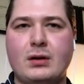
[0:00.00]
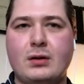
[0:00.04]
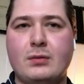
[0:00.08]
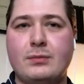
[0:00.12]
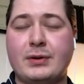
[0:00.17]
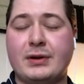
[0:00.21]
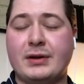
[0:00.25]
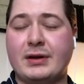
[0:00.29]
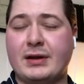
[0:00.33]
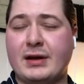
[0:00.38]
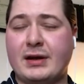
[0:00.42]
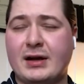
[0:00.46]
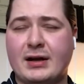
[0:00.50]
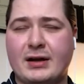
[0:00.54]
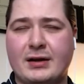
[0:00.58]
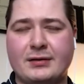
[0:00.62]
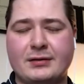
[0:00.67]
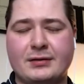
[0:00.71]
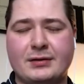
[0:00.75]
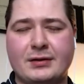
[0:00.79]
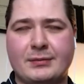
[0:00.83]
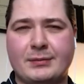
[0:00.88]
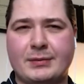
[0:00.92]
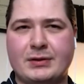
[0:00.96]
But yeah,
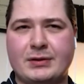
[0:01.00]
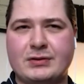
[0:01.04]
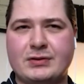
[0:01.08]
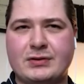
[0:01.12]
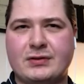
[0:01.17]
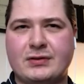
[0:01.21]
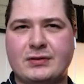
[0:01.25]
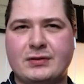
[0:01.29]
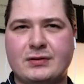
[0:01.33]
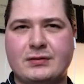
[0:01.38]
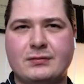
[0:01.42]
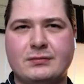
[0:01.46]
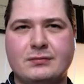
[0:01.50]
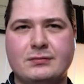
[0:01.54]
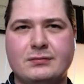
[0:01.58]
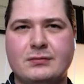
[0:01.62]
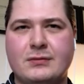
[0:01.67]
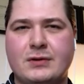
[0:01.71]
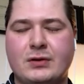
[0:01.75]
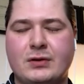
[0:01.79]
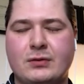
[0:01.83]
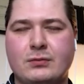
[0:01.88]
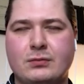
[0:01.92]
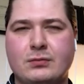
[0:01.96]
just,
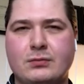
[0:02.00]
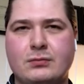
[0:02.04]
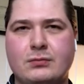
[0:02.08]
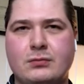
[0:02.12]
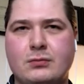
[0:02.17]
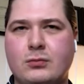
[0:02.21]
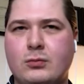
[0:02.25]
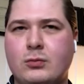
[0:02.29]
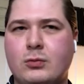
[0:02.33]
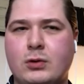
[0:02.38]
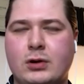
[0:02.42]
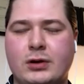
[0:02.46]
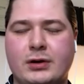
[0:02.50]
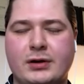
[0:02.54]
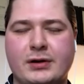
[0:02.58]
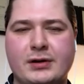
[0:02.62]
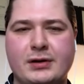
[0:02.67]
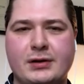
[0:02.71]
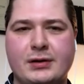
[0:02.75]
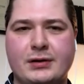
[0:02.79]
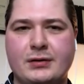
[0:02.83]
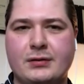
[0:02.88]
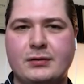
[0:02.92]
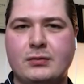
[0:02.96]

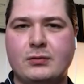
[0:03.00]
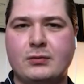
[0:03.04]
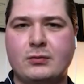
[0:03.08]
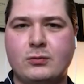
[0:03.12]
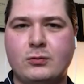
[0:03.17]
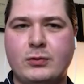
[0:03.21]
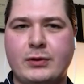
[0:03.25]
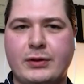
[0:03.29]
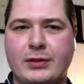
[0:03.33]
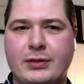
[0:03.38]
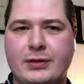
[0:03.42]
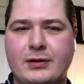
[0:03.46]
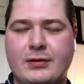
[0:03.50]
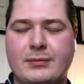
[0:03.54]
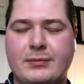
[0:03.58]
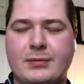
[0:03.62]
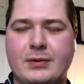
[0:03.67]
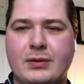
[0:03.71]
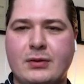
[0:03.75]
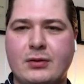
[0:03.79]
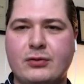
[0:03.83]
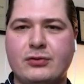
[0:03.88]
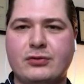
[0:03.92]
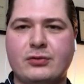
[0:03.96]
working with them
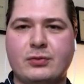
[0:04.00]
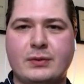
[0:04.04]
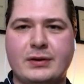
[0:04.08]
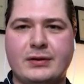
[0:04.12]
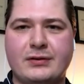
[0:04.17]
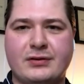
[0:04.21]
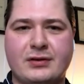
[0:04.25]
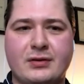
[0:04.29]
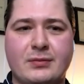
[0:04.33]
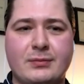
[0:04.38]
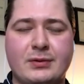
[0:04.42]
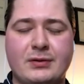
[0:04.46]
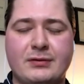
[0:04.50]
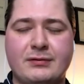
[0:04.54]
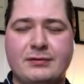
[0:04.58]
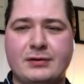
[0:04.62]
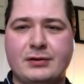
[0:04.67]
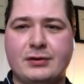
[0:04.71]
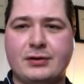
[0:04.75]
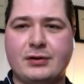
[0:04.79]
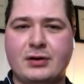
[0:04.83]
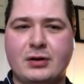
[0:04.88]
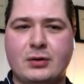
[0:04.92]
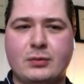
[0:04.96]
in those ways can be
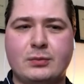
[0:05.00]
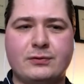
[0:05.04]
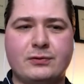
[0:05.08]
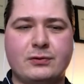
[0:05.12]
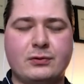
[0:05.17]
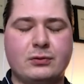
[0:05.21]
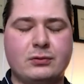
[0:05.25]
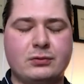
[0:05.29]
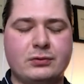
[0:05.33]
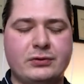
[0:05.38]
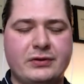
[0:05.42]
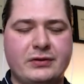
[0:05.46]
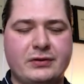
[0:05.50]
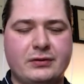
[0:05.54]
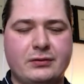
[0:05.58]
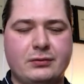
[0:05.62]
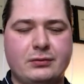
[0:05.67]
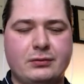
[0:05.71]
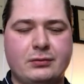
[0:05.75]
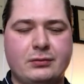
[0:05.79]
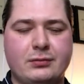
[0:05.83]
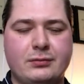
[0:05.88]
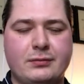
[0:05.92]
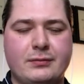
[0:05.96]
very helpful
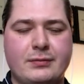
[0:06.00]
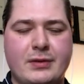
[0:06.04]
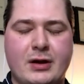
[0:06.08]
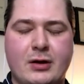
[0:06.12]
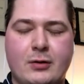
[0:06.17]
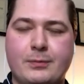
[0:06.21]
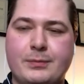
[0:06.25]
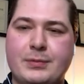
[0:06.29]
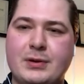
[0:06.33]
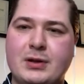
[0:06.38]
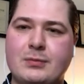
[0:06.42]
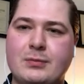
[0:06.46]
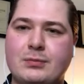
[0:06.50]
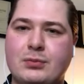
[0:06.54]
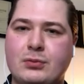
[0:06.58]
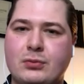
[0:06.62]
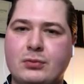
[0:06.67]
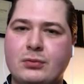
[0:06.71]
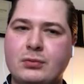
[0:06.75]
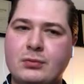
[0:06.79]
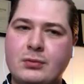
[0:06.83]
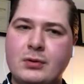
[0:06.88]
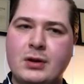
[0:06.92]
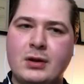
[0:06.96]
to help
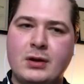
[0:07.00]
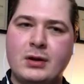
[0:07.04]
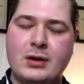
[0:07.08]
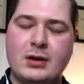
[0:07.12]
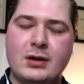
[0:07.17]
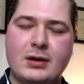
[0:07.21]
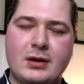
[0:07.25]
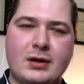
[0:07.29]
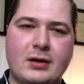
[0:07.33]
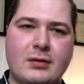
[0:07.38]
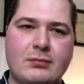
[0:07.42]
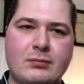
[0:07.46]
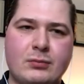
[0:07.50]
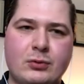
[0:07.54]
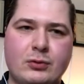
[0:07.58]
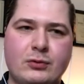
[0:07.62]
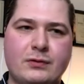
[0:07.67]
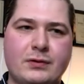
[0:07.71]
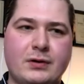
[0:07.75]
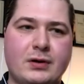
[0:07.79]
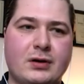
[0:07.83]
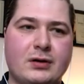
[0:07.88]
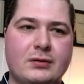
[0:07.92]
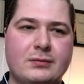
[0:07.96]
people
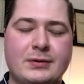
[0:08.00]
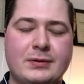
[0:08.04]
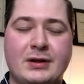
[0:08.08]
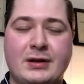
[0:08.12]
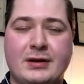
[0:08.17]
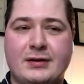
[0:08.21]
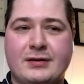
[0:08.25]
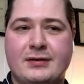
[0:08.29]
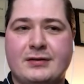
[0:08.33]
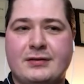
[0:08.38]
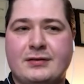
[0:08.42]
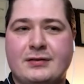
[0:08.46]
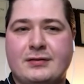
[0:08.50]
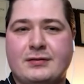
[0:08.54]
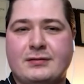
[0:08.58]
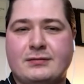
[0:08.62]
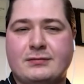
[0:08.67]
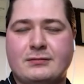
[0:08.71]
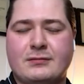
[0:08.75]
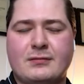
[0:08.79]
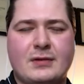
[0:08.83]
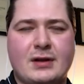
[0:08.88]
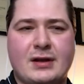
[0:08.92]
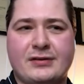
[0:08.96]
move on, because,
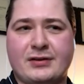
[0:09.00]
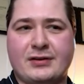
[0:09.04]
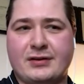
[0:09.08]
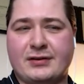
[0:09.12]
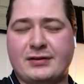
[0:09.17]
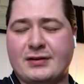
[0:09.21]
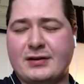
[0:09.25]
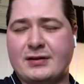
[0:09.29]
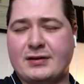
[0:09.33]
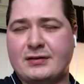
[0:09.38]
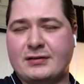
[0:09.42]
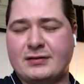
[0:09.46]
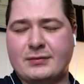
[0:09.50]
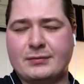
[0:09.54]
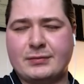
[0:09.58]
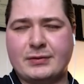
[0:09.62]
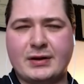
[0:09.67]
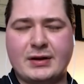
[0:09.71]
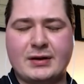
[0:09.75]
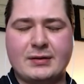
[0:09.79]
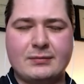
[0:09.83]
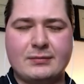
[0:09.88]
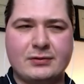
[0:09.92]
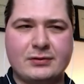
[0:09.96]
as I said,
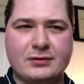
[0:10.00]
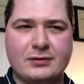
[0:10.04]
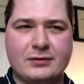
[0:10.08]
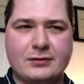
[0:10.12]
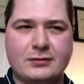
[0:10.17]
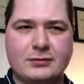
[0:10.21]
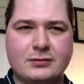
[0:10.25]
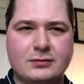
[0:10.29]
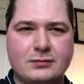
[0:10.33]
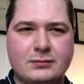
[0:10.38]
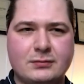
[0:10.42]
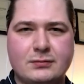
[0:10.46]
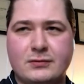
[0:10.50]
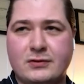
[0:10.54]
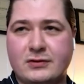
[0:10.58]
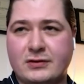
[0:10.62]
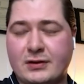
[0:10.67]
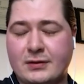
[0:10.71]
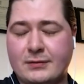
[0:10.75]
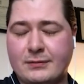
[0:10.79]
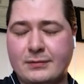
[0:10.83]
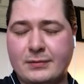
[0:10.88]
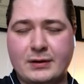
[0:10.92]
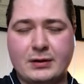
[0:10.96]
sometimes
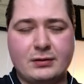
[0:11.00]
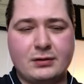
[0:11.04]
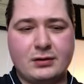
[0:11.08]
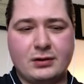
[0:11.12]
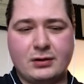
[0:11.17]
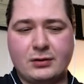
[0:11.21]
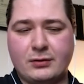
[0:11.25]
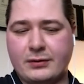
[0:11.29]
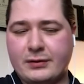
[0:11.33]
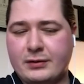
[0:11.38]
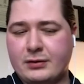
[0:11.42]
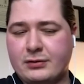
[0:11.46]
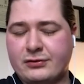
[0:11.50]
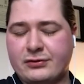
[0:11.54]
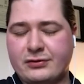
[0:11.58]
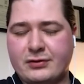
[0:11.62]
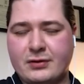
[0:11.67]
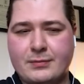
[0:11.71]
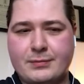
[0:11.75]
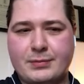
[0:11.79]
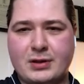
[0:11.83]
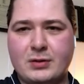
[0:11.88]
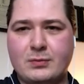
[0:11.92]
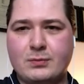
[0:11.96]
there are
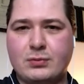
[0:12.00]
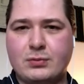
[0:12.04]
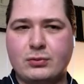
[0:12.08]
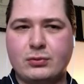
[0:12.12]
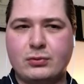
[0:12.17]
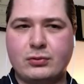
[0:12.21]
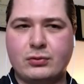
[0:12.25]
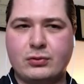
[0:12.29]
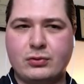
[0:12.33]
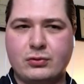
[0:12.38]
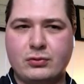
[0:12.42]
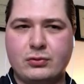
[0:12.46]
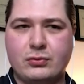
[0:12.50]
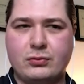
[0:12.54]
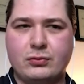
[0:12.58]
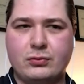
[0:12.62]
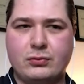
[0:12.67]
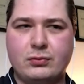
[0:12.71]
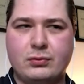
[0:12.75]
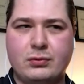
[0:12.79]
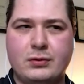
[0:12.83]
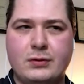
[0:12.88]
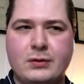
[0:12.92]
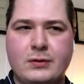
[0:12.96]
some people
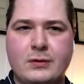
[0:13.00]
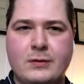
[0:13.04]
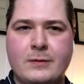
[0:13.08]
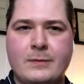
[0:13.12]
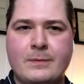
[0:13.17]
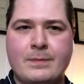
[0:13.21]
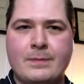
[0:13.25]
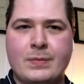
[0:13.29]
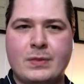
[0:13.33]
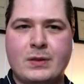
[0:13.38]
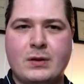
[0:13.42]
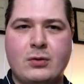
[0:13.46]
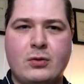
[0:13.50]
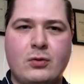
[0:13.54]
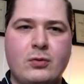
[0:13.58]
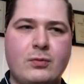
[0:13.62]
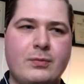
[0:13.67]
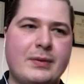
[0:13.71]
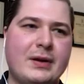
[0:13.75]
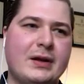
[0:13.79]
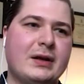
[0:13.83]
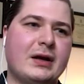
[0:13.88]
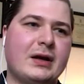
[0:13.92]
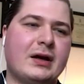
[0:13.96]
who
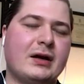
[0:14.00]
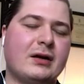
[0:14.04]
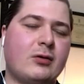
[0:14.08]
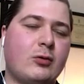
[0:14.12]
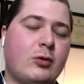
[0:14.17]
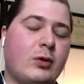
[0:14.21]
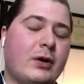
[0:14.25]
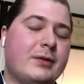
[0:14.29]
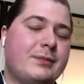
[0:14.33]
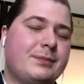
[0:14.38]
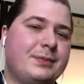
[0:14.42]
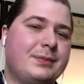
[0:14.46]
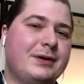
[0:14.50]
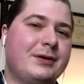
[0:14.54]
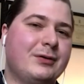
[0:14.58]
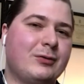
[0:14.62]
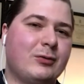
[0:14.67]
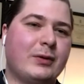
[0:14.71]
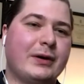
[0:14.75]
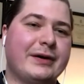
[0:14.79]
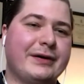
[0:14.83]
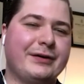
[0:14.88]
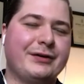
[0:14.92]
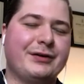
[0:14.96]
may not quite be
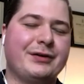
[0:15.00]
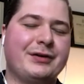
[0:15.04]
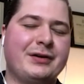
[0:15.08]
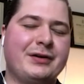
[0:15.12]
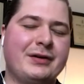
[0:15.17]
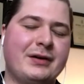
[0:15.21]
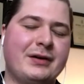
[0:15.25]
aware